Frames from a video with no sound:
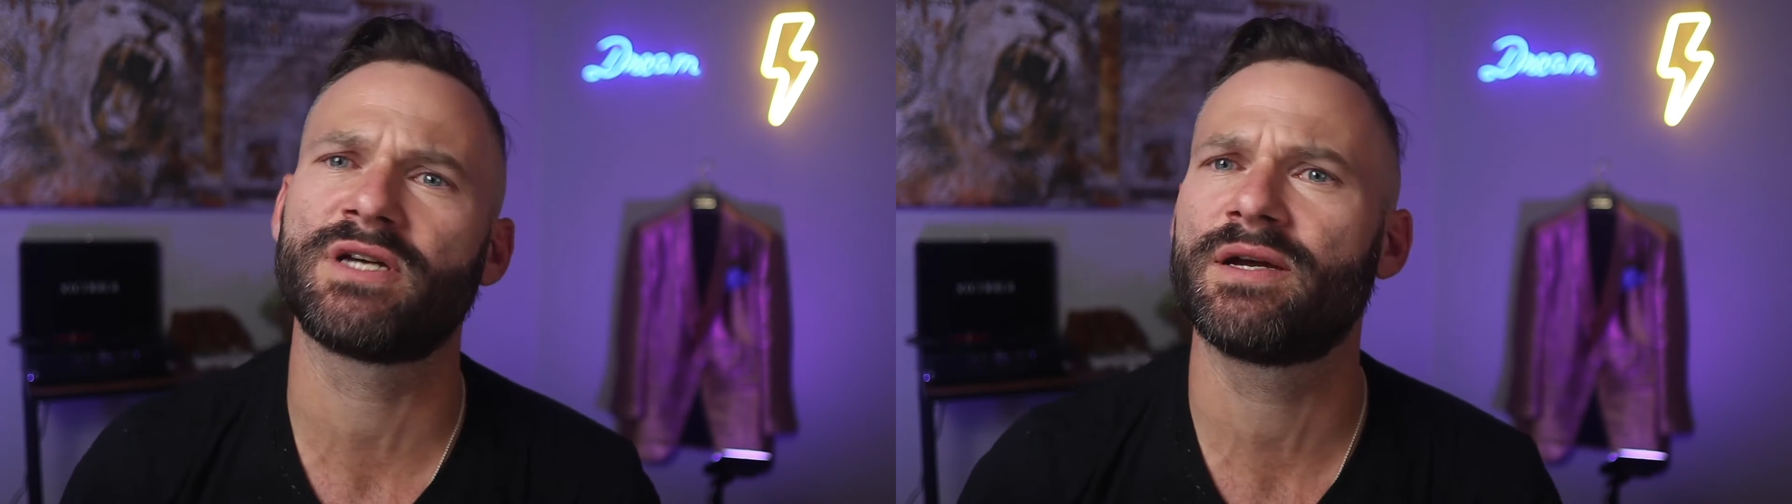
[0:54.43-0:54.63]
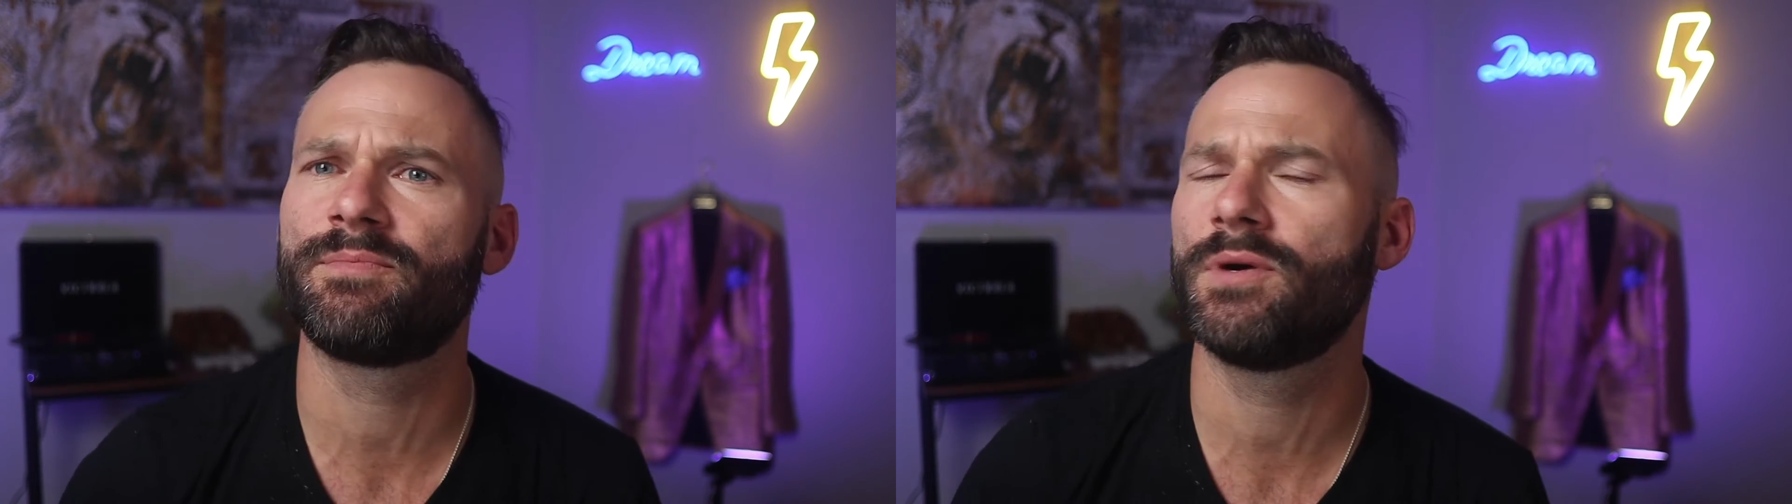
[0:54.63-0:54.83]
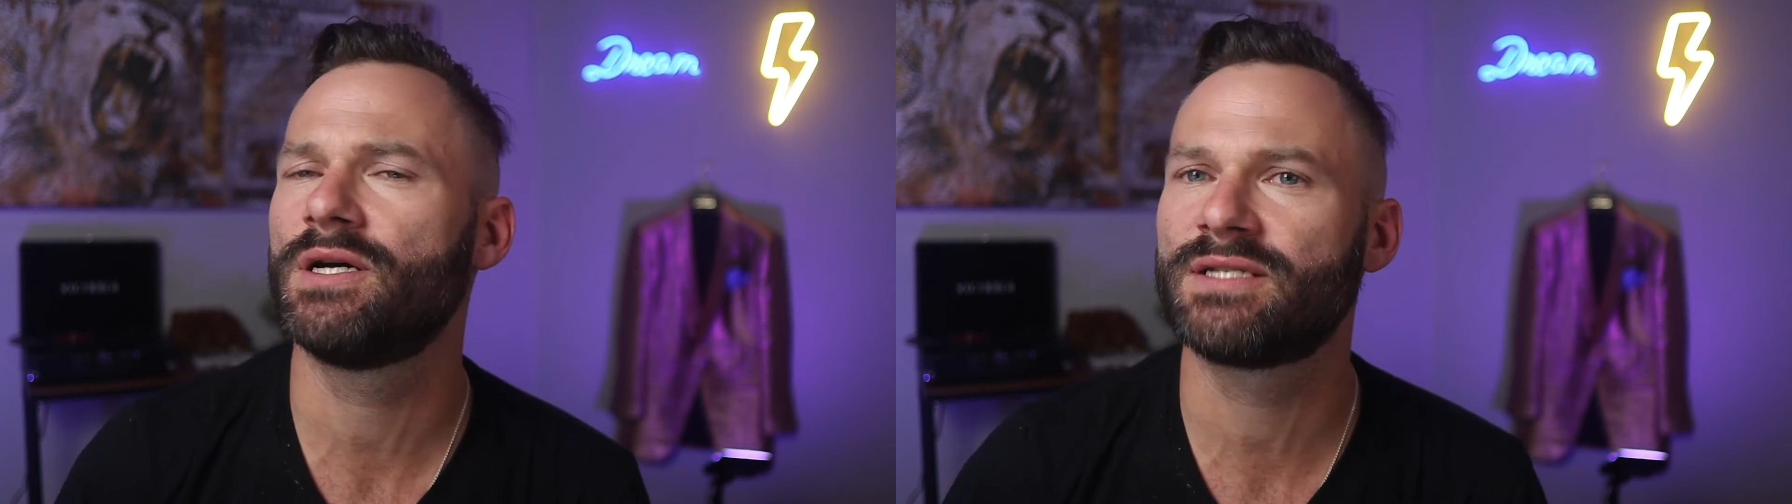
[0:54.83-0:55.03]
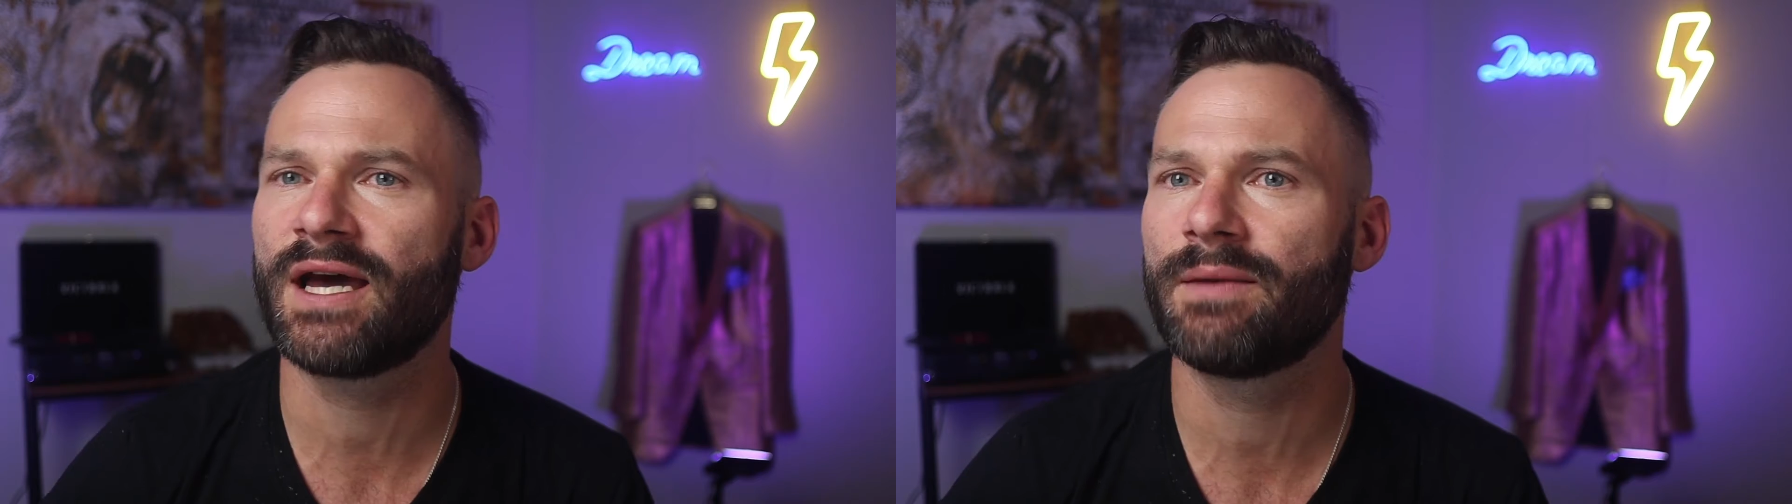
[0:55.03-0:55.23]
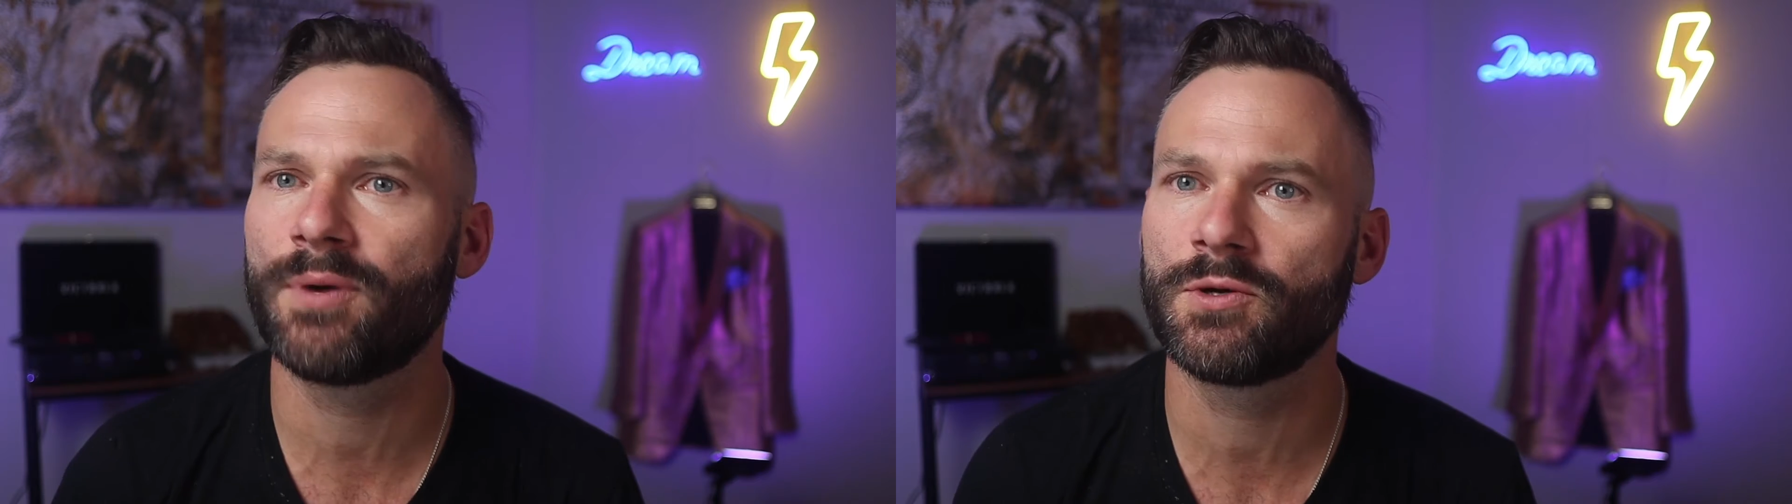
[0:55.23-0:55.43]

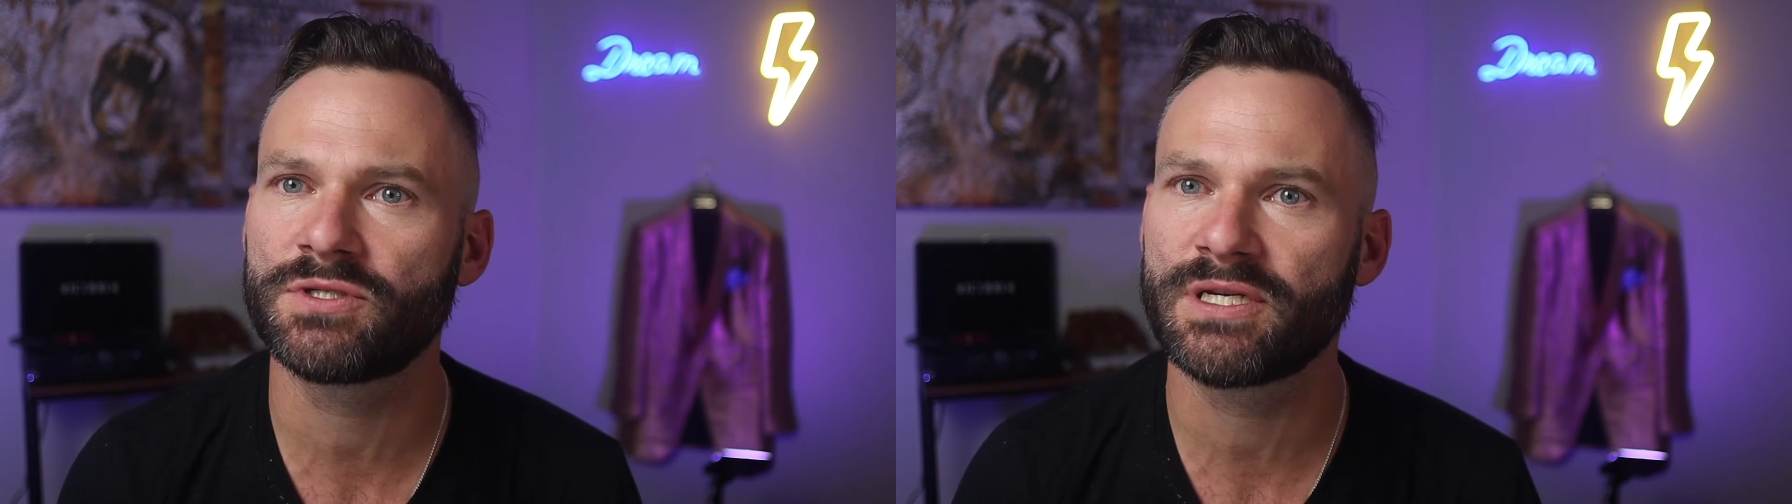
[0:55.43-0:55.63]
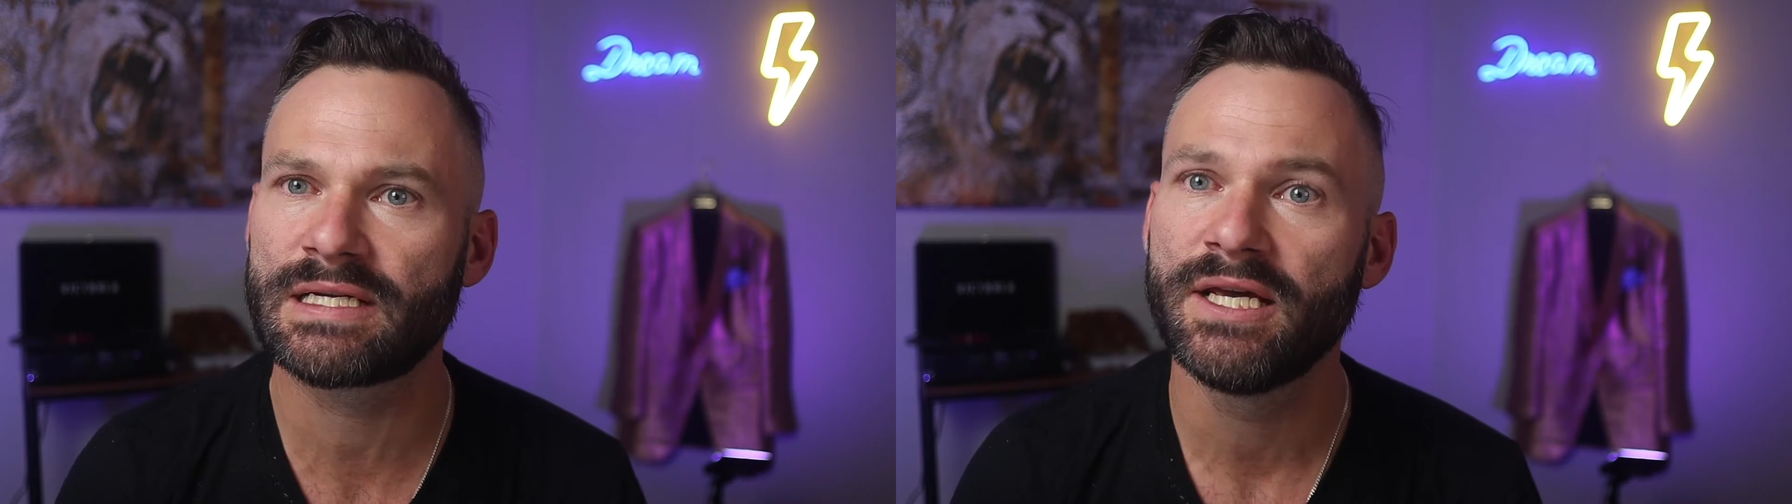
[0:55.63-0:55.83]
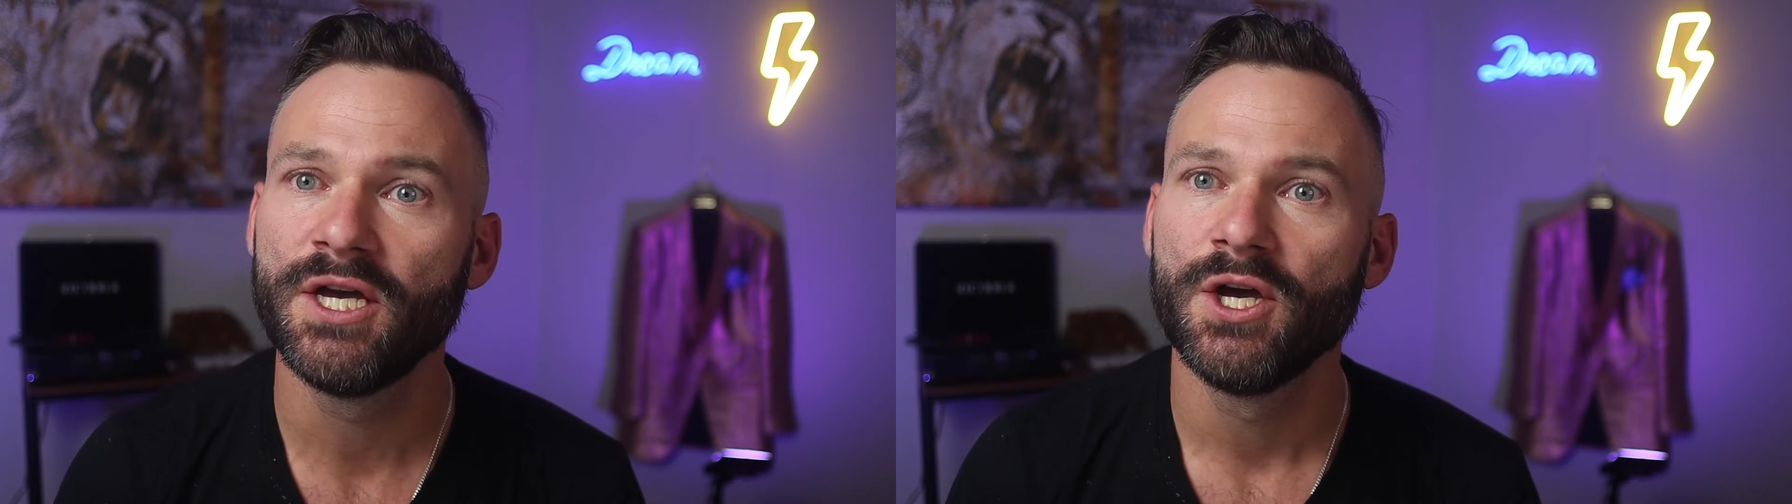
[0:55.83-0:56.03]
type post in